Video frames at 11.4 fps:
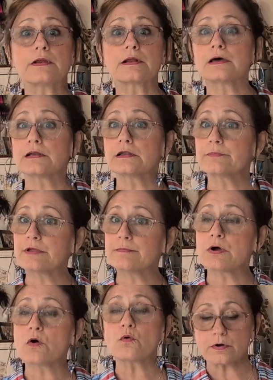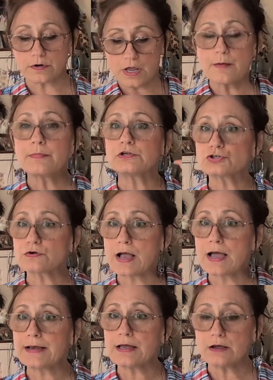then cut a little bit more, but
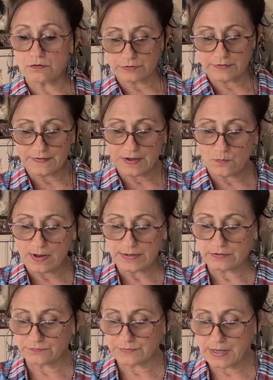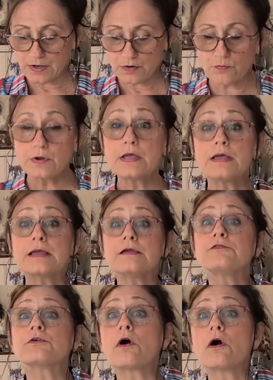try it on, and that way you'll know
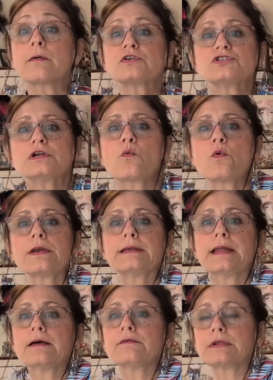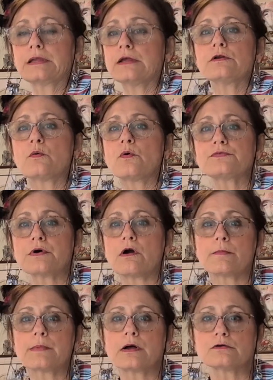if your arm, because you don't want it down to here, you don't want the
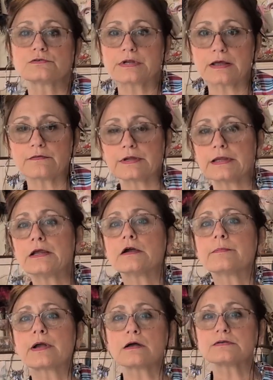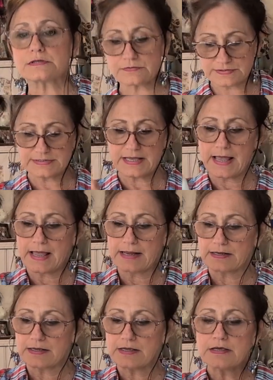armholes down to here because it'll
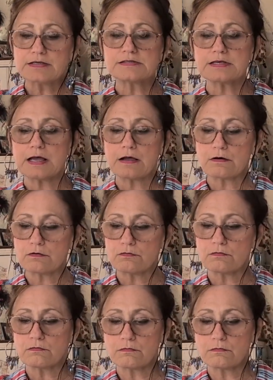sag. So,